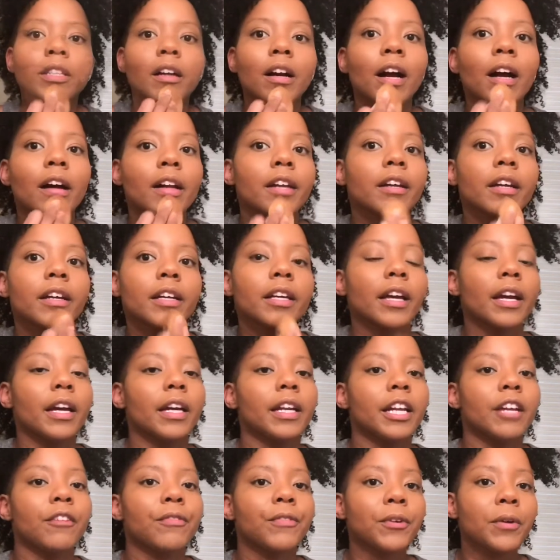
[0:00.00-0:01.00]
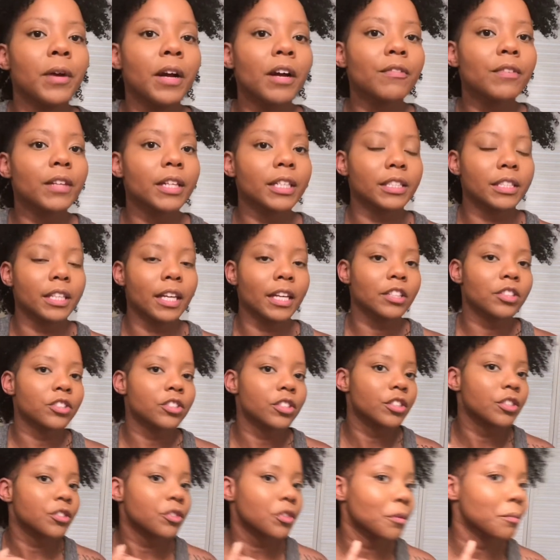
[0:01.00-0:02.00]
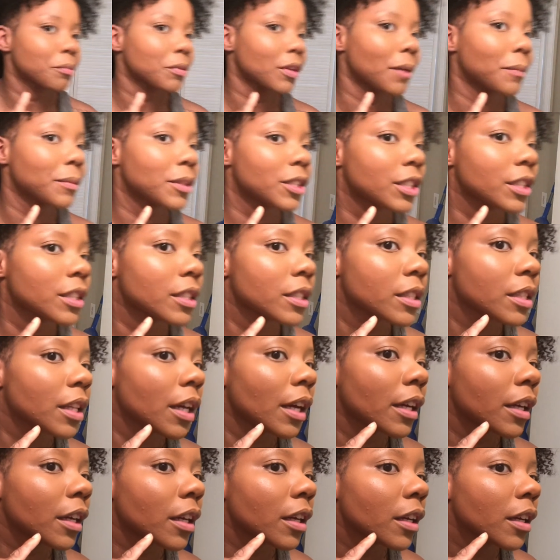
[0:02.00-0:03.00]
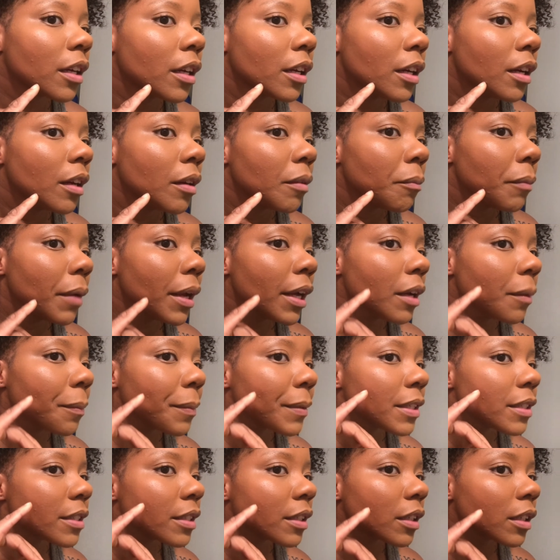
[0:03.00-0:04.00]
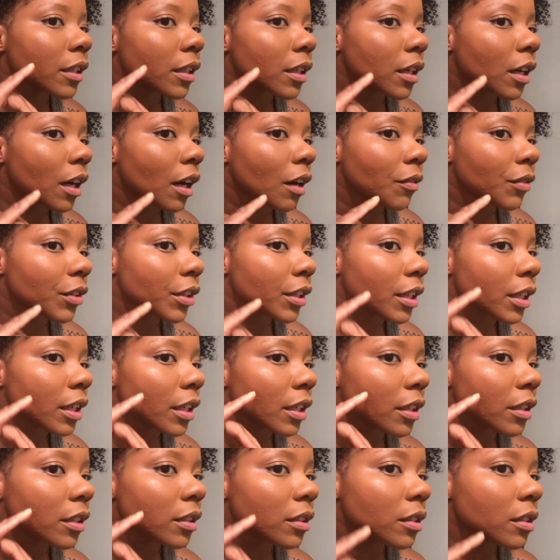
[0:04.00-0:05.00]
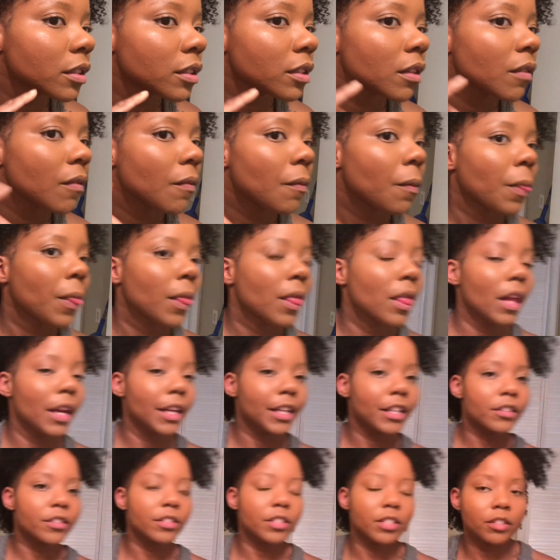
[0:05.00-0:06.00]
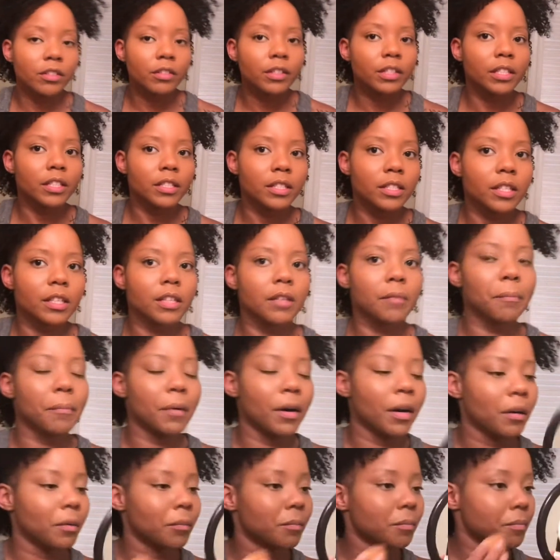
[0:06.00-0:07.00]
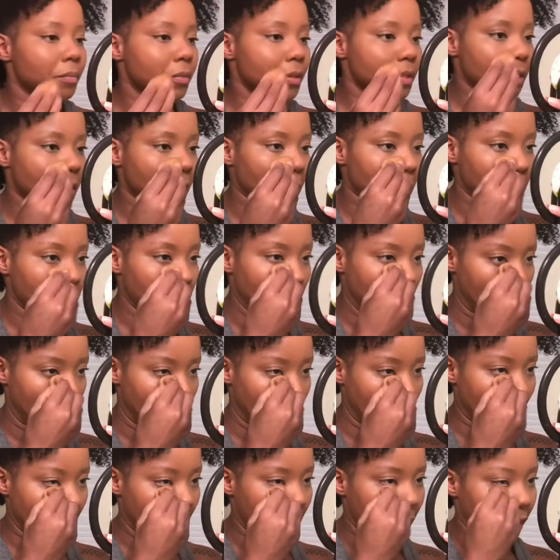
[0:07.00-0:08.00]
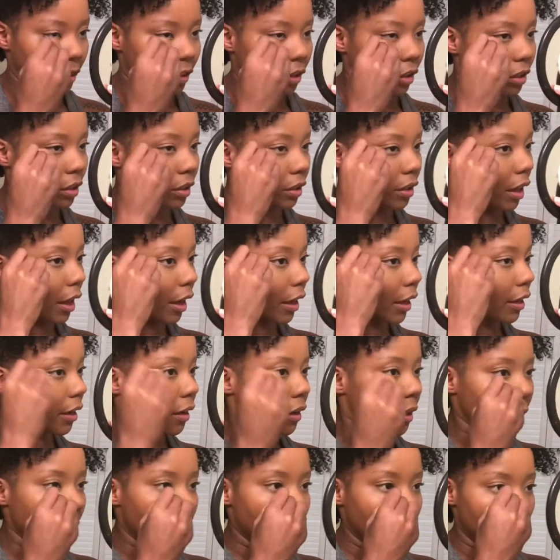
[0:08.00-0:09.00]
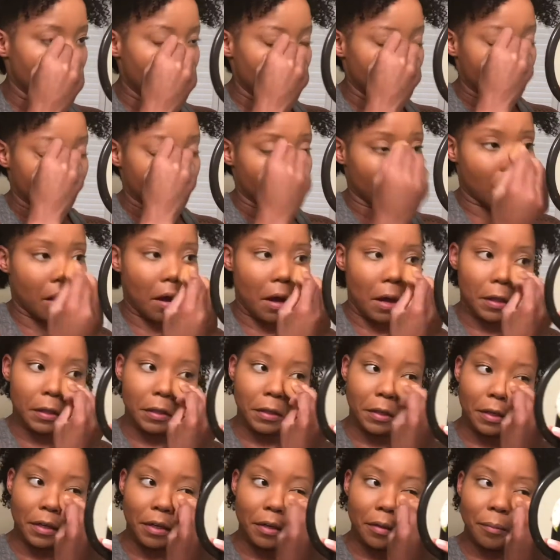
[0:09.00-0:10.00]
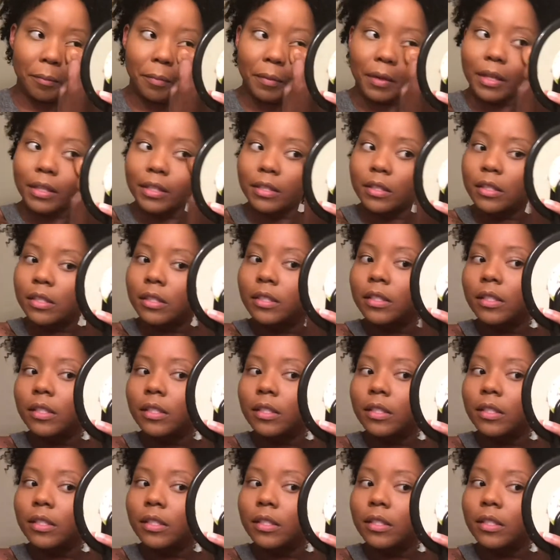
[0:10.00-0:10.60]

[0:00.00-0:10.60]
And again, if you have like textures or blemishes, like makeup isn't gonna cover these. Like, you're still gonna see the bumps. Like, you can make it look like the color, but it's